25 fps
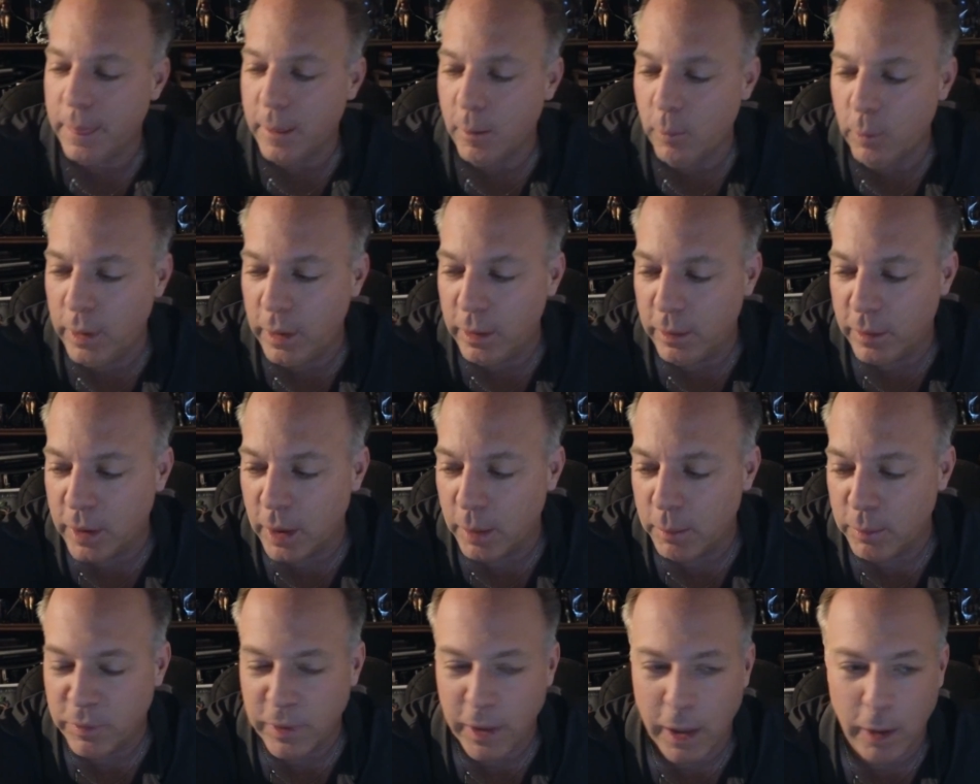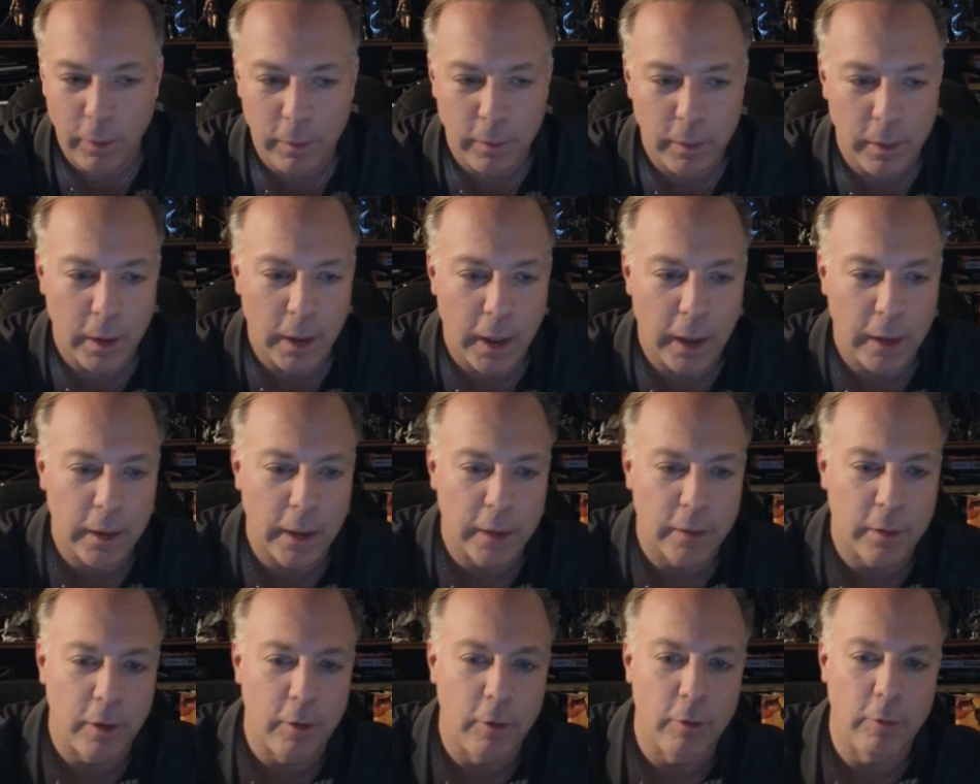when it comes out, and I
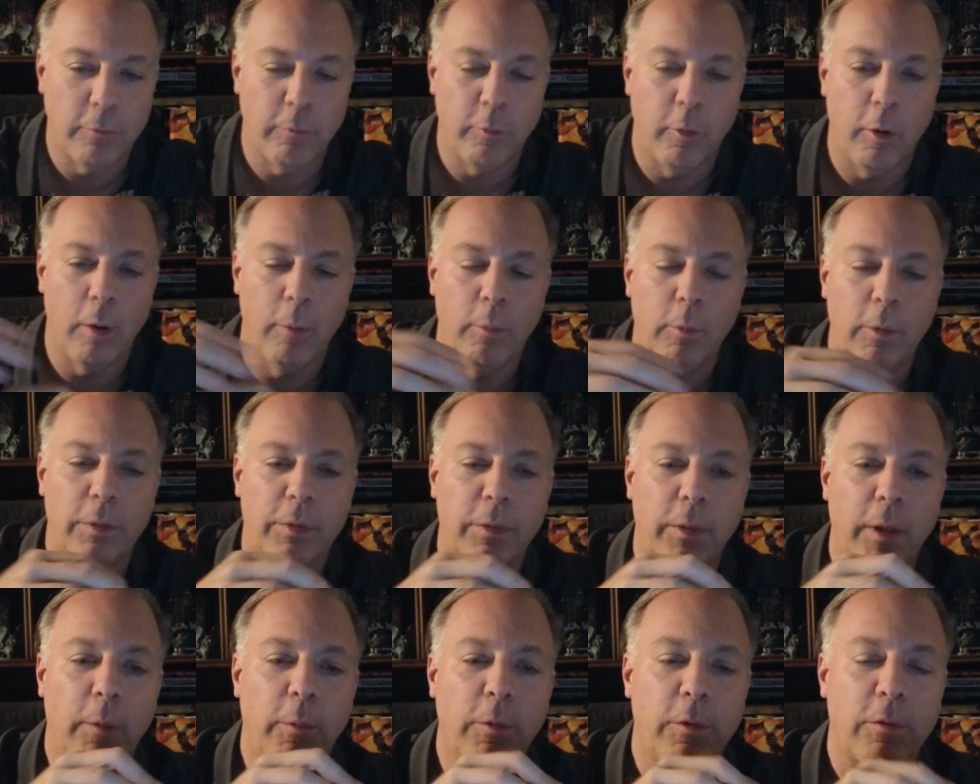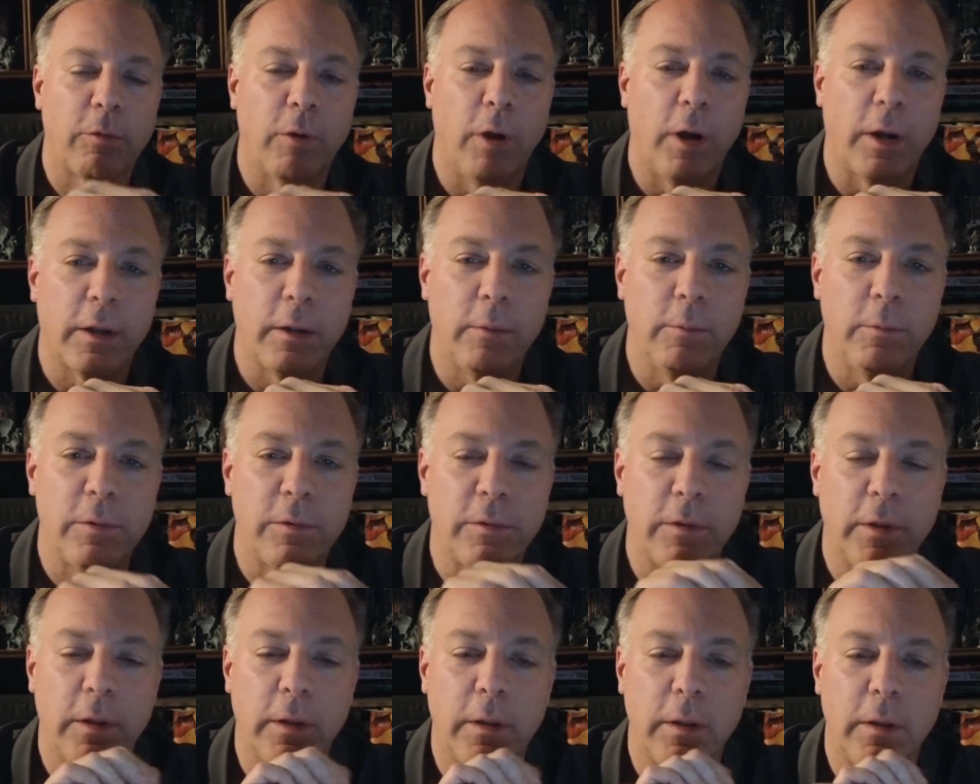like the uniform with that was rocket
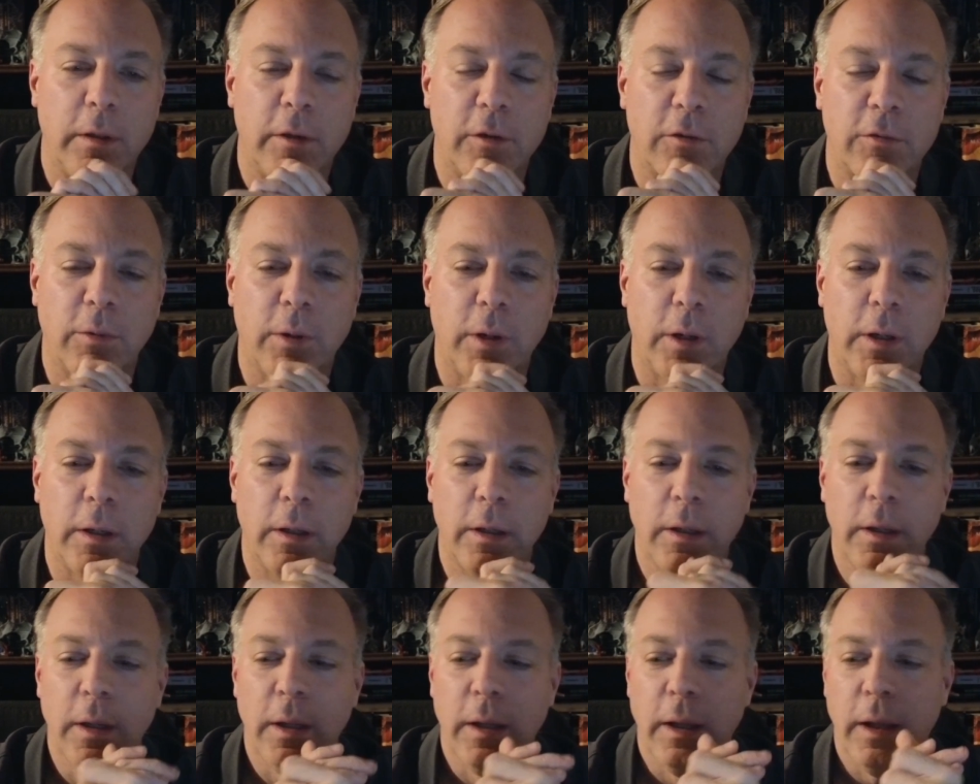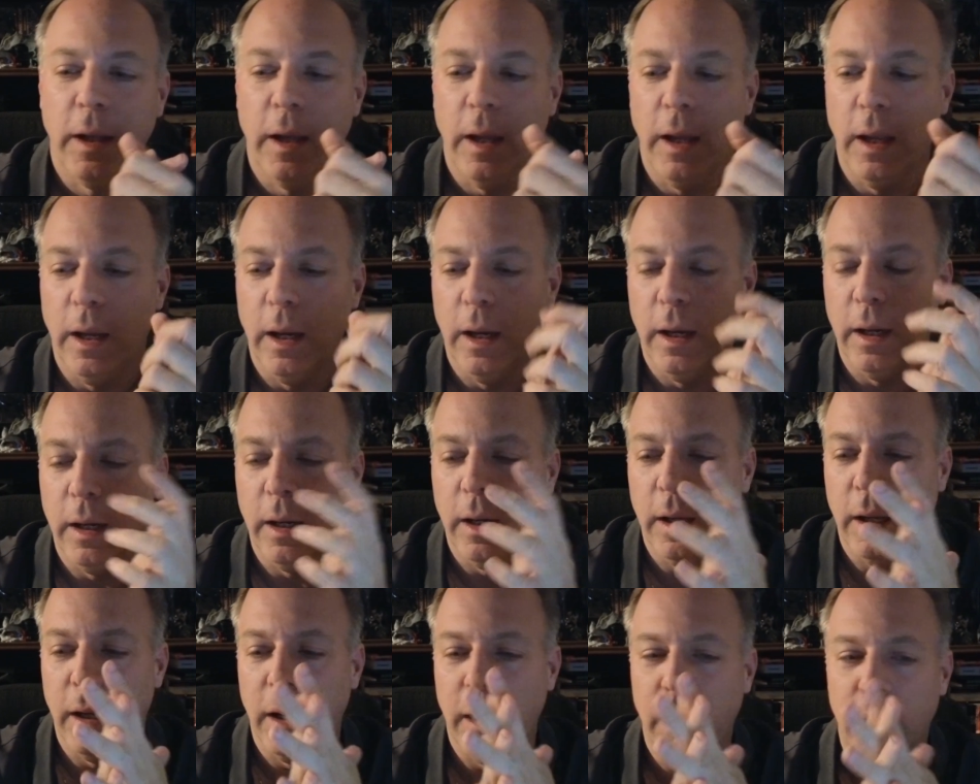was in in this one,
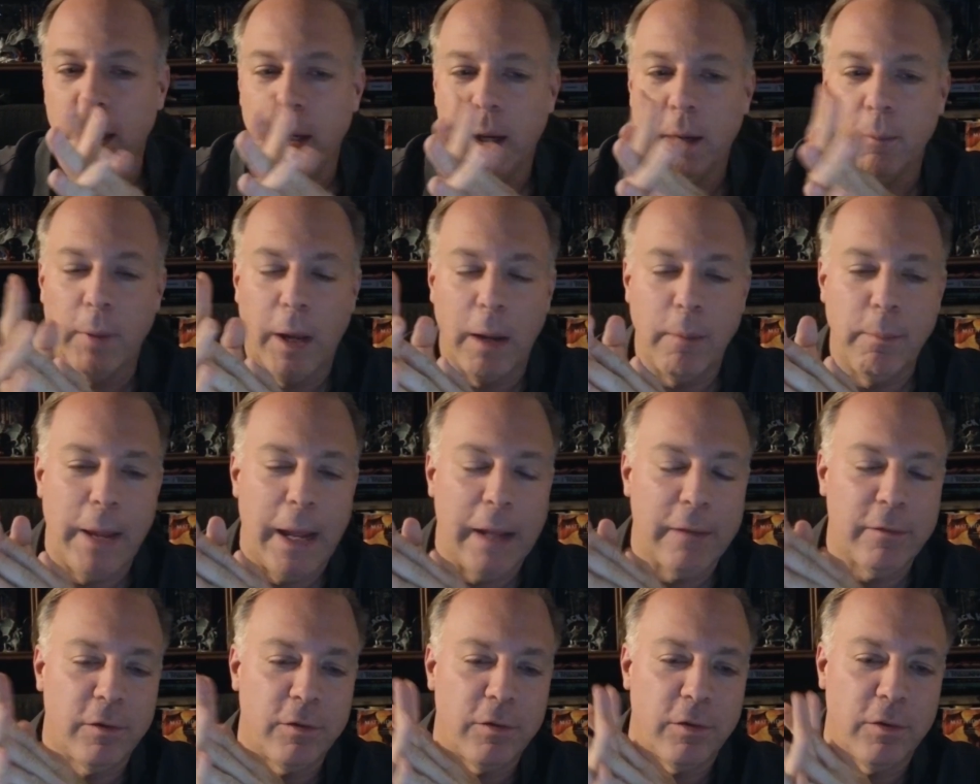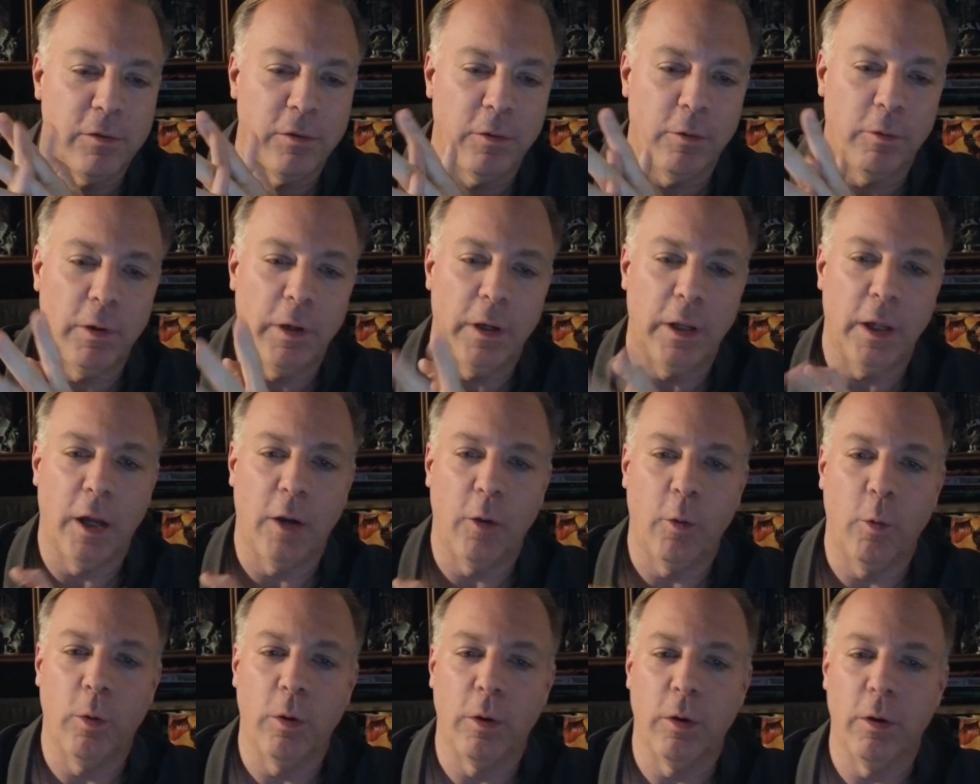and uh, and my mantis is already
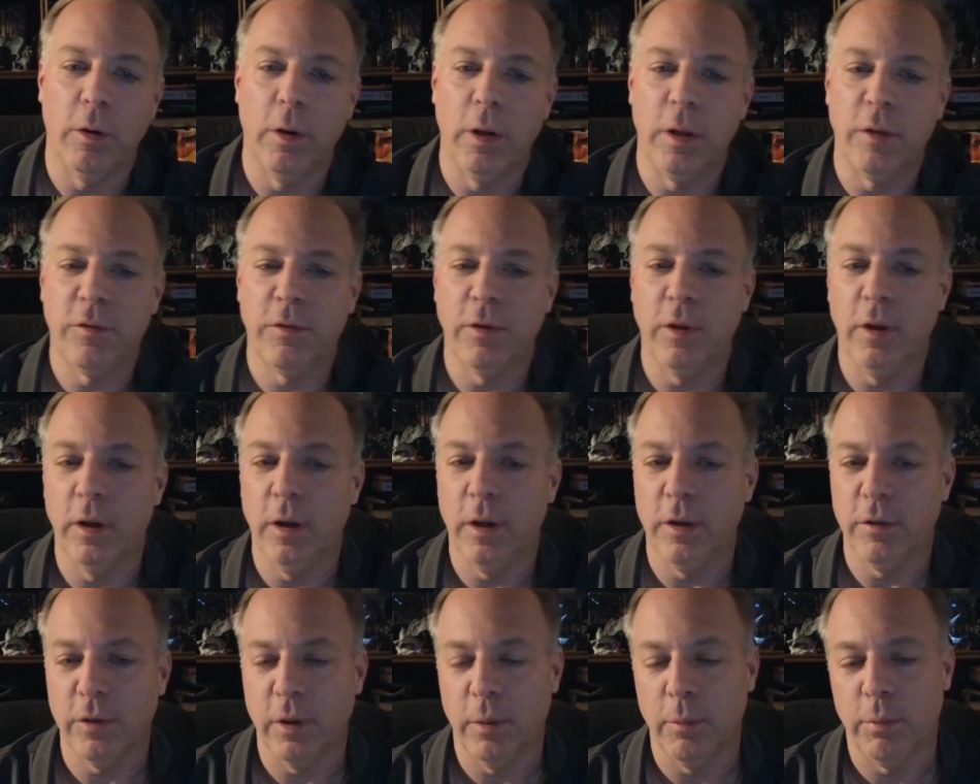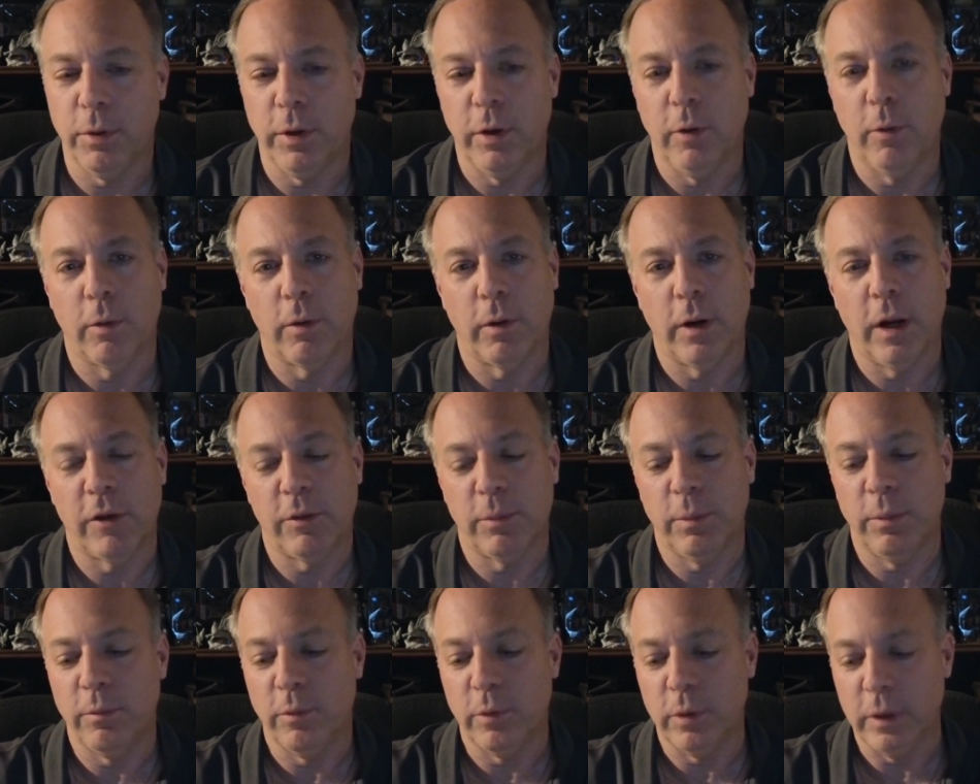on order. It's uh, it's on pre order,
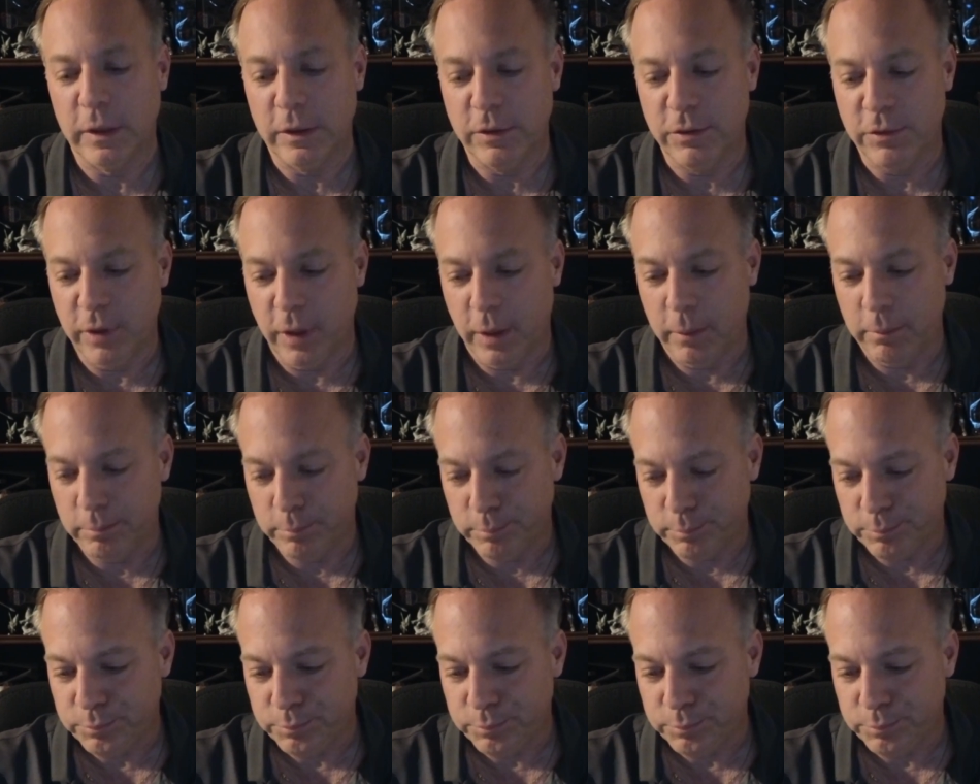hasn't been released yet.